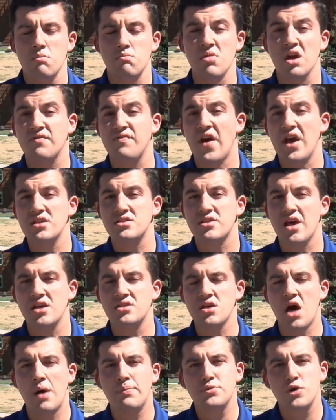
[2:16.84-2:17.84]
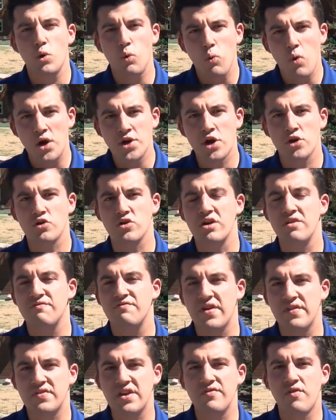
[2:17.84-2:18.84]
McVeigh says up to 150
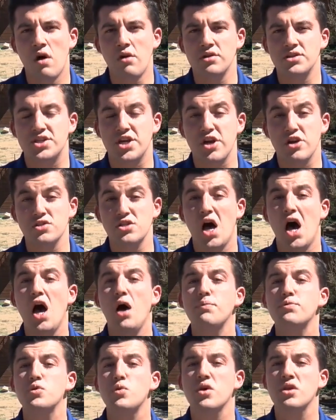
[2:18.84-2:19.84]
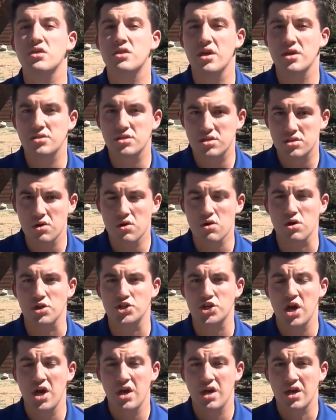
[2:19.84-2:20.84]
volunteers helped with this search.
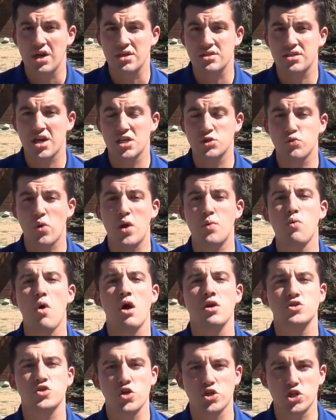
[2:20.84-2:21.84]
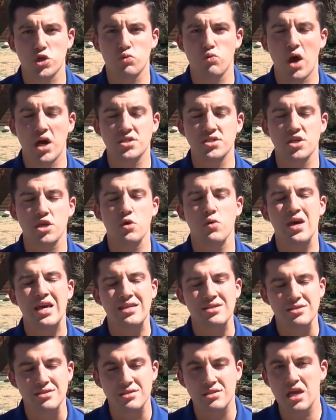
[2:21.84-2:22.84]
He says Red Rock Search and Rescue is
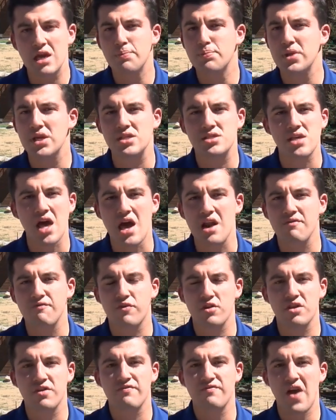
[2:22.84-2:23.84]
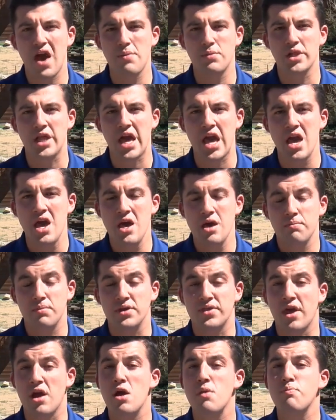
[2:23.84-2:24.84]
deeply saddened for the family, but they
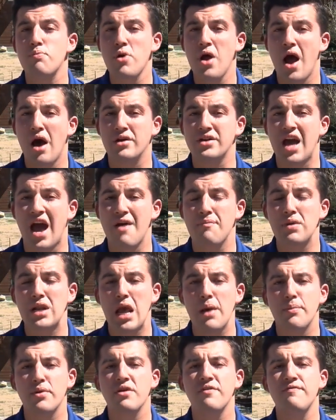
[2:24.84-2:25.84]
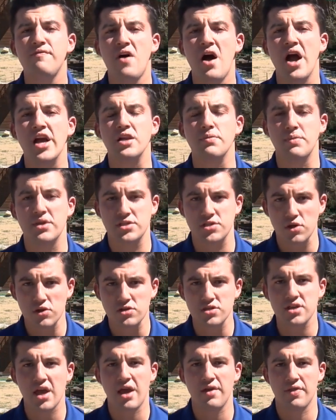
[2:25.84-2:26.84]
are proud to have been able to find Mr.
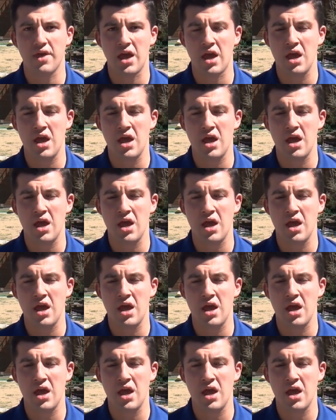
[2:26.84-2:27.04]
Stanley.